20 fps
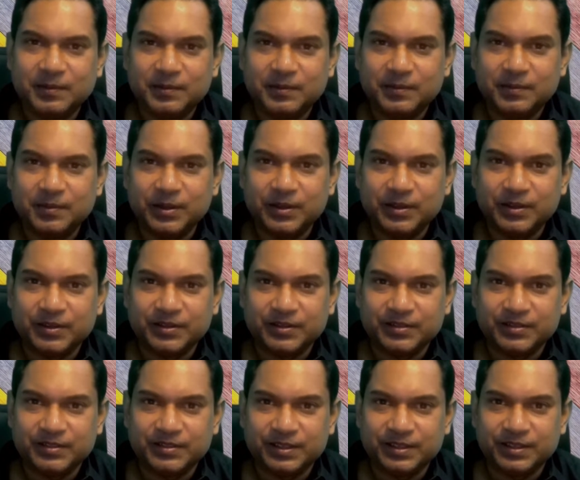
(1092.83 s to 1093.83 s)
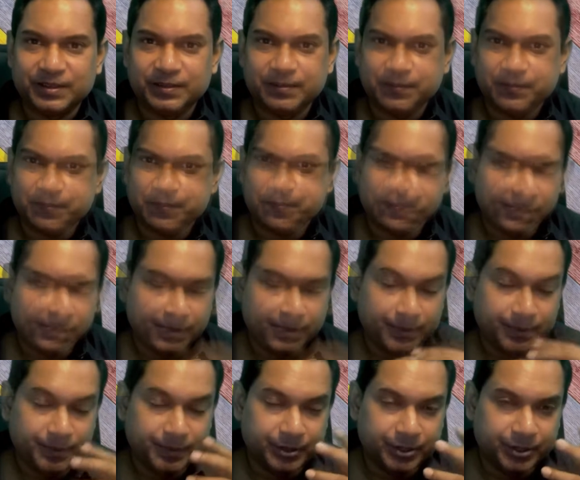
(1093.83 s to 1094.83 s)
because
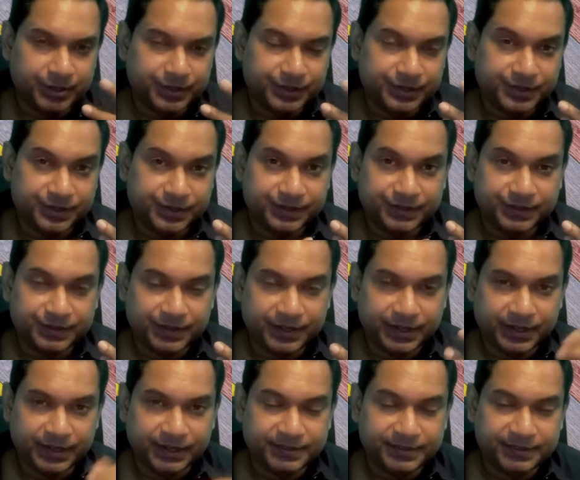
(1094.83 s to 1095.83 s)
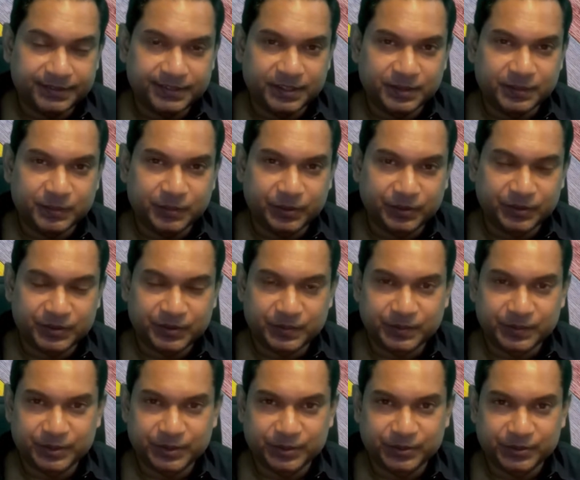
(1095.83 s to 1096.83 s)
it is, I guess, still
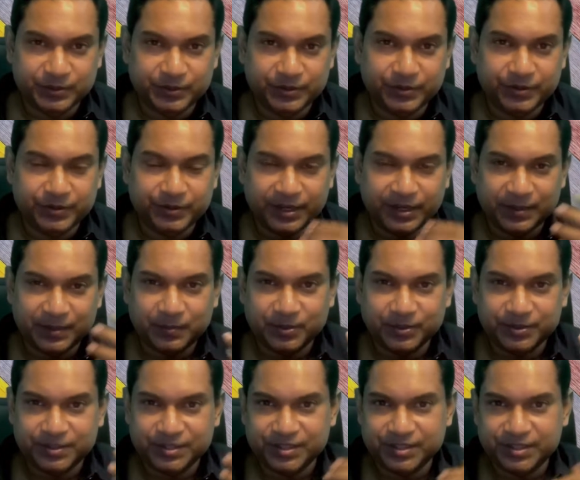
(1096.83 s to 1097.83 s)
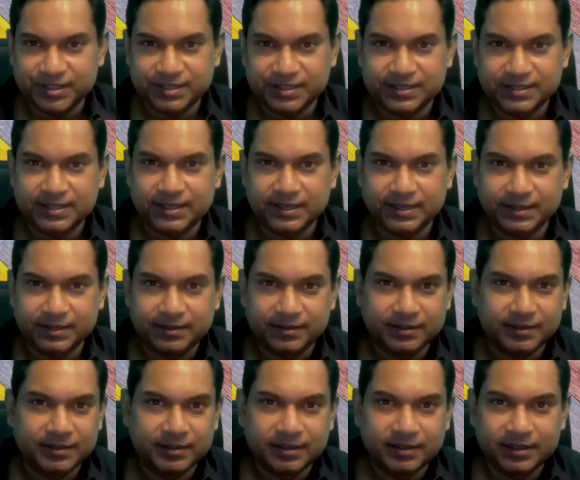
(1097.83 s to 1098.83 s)
possible to create positions like
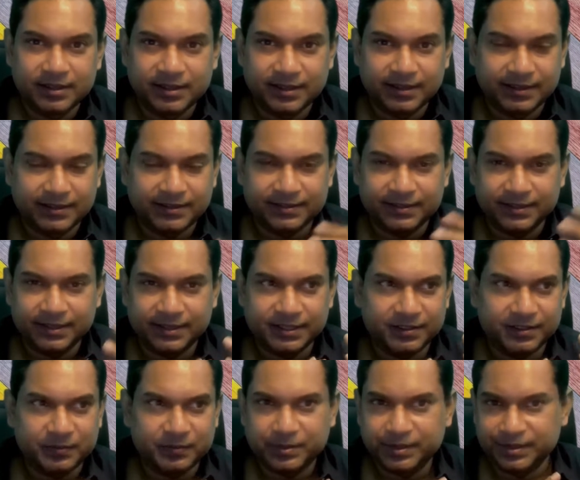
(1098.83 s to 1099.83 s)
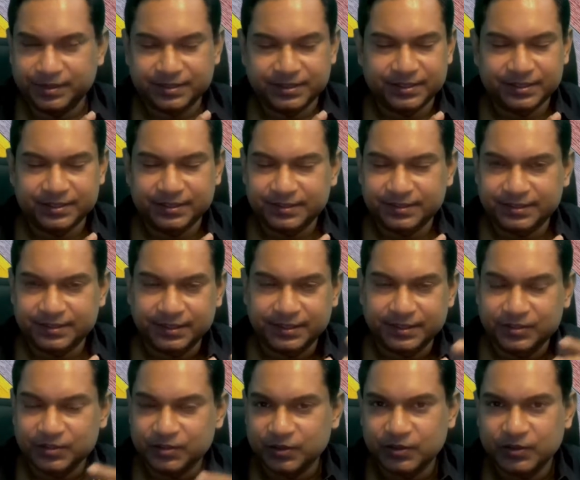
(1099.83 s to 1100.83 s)
executive
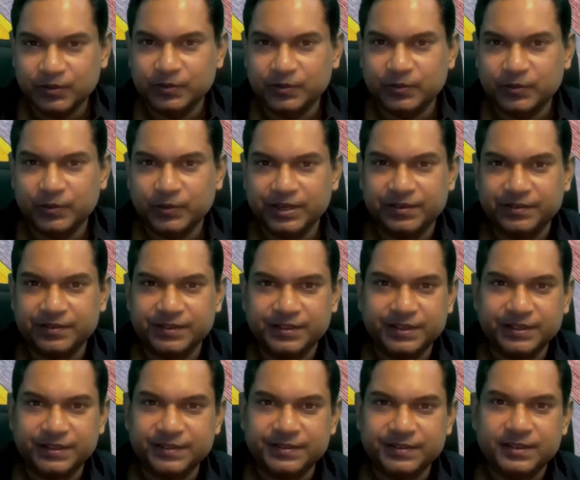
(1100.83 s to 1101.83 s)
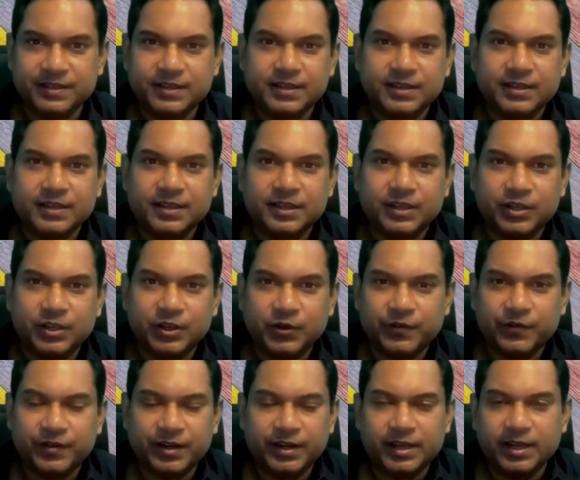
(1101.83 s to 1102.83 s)
presidencies or whatever these,
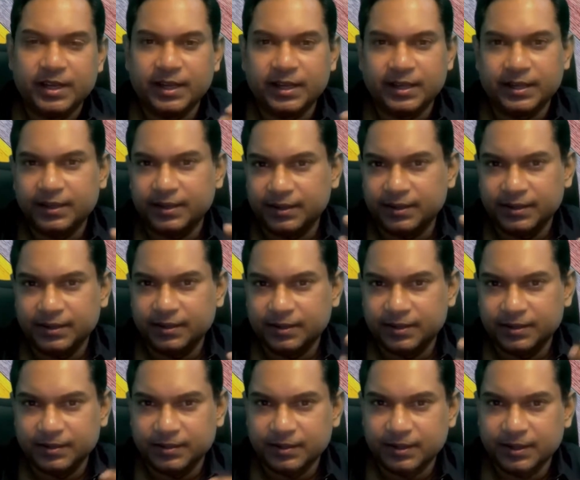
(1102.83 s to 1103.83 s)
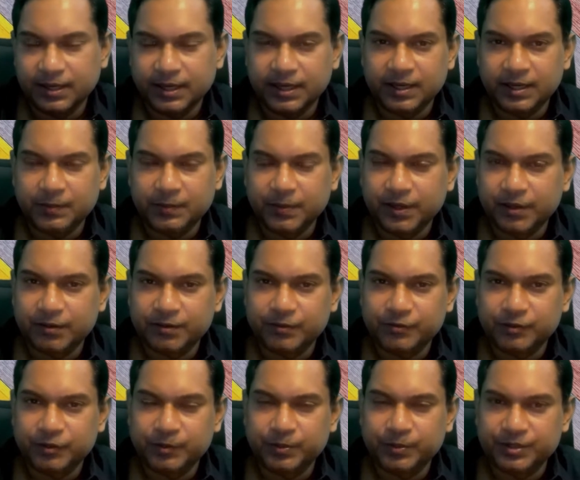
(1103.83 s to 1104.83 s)
very highly
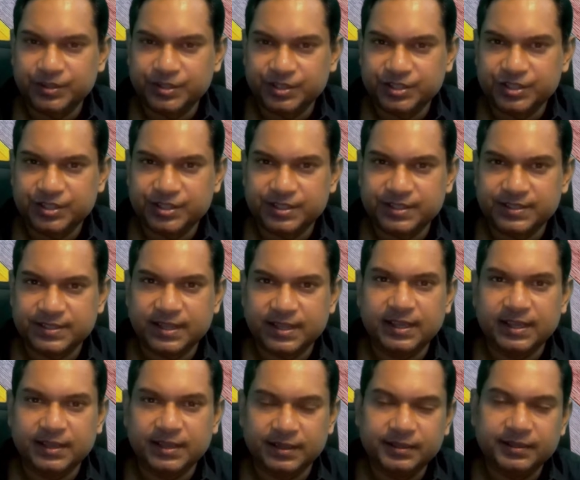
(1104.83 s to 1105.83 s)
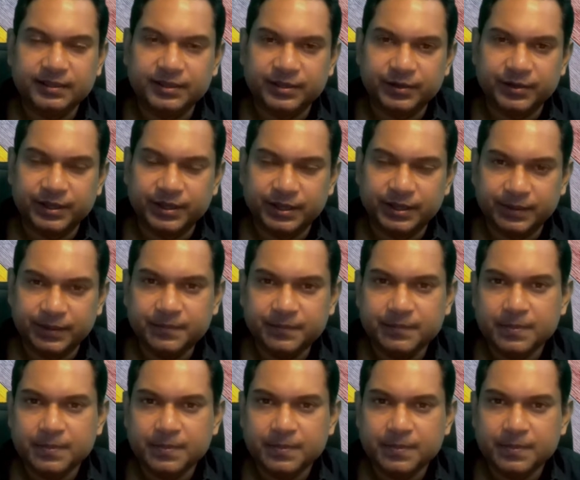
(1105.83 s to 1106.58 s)
powerful positions are. Okay,